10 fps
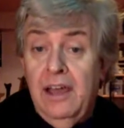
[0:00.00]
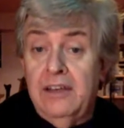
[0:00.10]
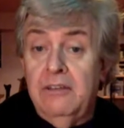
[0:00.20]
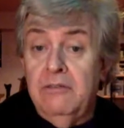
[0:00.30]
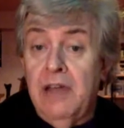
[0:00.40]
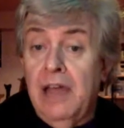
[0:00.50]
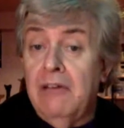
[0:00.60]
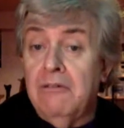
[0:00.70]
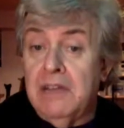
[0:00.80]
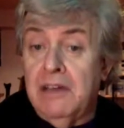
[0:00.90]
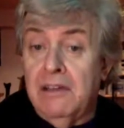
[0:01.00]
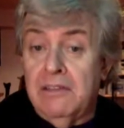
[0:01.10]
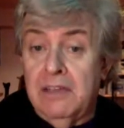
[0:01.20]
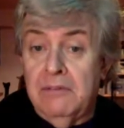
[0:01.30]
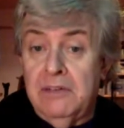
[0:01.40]
And you nailed it, I
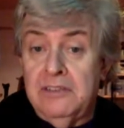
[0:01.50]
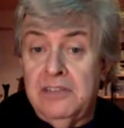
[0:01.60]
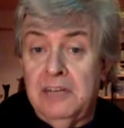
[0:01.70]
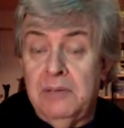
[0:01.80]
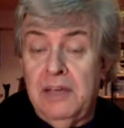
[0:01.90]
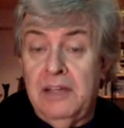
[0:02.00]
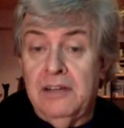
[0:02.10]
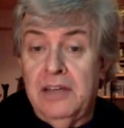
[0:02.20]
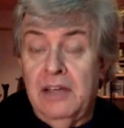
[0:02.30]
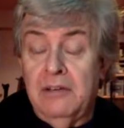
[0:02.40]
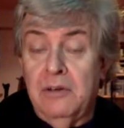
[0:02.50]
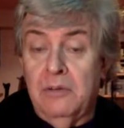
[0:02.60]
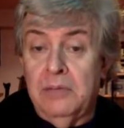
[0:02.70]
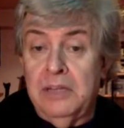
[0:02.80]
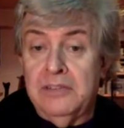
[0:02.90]
think, when you said about
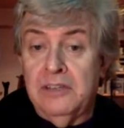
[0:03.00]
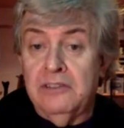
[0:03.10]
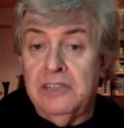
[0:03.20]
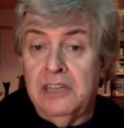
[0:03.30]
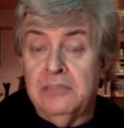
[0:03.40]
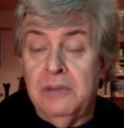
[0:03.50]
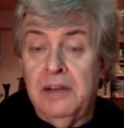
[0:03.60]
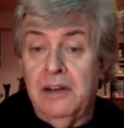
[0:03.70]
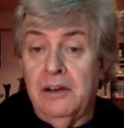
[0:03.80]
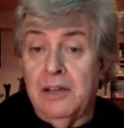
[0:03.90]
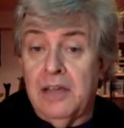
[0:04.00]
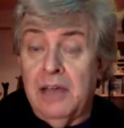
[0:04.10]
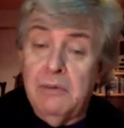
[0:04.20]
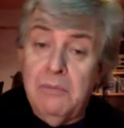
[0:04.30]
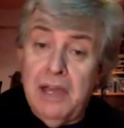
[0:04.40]
not being so judgmental. And
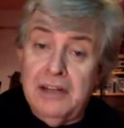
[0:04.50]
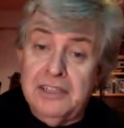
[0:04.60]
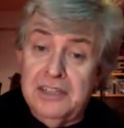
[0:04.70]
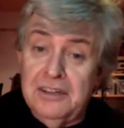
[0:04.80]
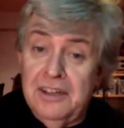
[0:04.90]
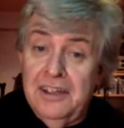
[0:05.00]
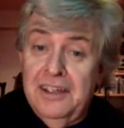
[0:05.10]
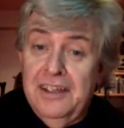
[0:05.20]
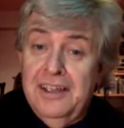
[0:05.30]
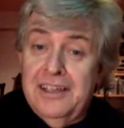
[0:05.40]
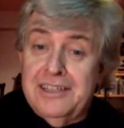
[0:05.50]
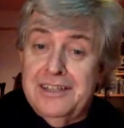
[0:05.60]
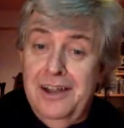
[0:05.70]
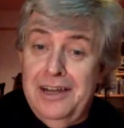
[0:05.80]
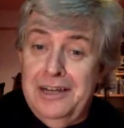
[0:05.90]
coming back to a
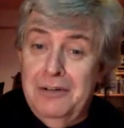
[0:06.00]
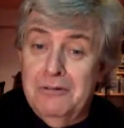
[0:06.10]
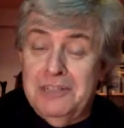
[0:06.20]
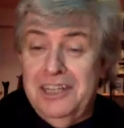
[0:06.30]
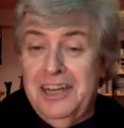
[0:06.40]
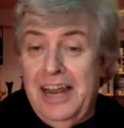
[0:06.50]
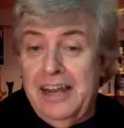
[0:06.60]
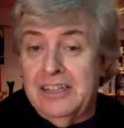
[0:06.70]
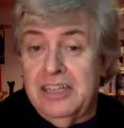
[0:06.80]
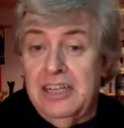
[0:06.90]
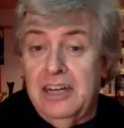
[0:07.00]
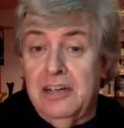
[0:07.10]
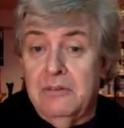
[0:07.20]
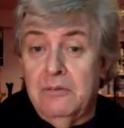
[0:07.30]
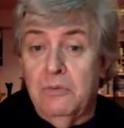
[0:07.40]
slightly naughty analogy,
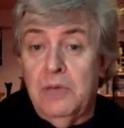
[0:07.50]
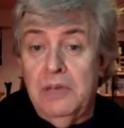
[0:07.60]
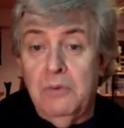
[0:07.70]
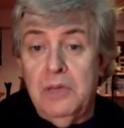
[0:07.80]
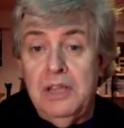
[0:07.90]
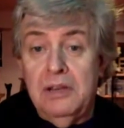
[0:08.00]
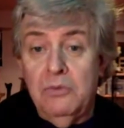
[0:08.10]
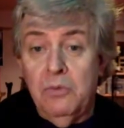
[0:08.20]
we